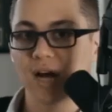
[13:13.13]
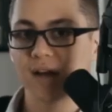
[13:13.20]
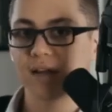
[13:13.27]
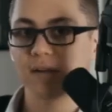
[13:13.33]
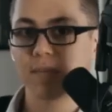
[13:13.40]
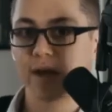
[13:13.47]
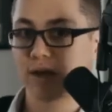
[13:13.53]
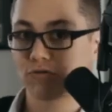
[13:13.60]
in
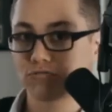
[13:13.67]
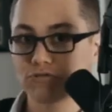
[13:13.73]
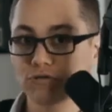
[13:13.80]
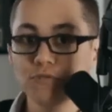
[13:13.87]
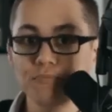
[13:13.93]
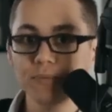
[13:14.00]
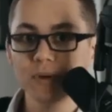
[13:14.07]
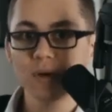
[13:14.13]
my
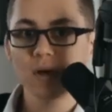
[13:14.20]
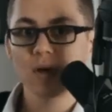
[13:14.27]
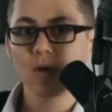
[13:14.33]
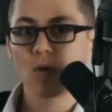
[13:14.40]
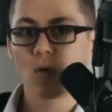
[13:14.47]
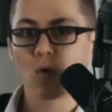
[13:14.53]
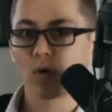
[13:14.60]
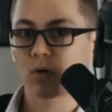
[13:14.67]
group
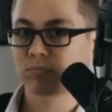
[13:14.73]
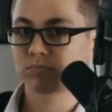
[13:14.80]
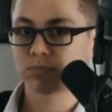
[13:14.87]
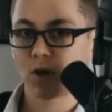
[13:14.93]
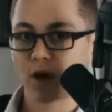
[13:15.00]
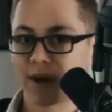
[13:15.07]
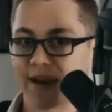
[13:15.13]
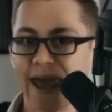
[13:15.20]
or
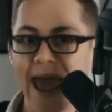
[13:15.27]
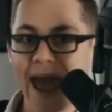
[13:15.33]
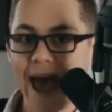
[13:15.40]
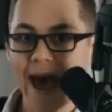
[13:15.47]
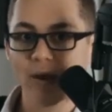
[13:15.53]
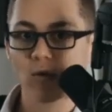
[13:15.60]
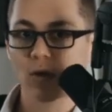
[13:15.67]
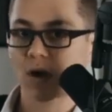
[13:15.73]
on an
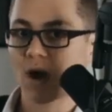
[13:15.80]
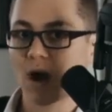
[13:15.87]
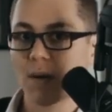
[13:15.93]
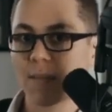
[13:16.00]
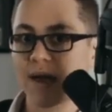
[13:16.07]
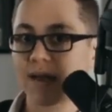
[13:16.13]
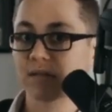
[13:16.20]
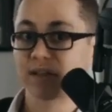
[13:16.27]
ad or a
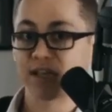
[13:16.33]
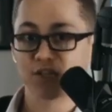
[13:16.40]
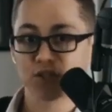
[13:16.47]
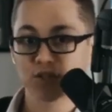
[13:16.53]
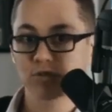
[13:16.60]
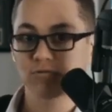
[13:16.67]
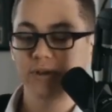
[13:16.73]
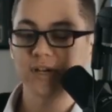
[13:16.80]
comment, they
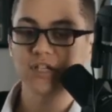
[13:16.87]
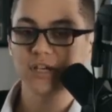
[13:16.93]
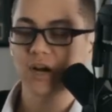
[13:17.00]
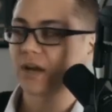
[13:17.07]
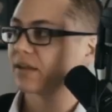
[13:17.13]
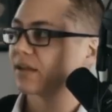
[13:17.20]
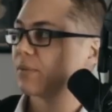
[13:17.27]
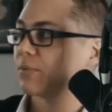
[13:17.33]
screenshot
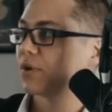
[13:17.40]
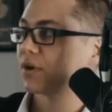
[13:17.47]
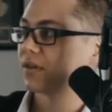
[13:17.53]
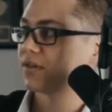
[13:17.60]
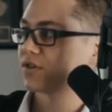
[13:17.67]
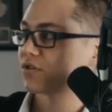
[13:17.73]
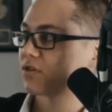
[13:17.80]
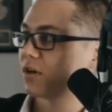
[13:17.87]
it, they put it in
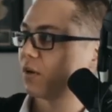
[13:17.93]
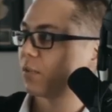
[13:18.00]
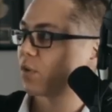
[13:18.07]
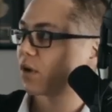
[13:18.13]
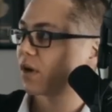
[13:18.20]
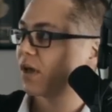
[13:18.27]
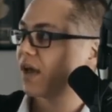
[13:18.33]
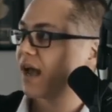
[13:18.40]
this Trello
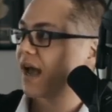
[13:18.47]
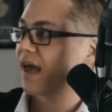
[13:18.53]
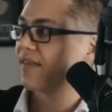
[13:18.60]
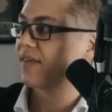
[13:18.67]
board. And then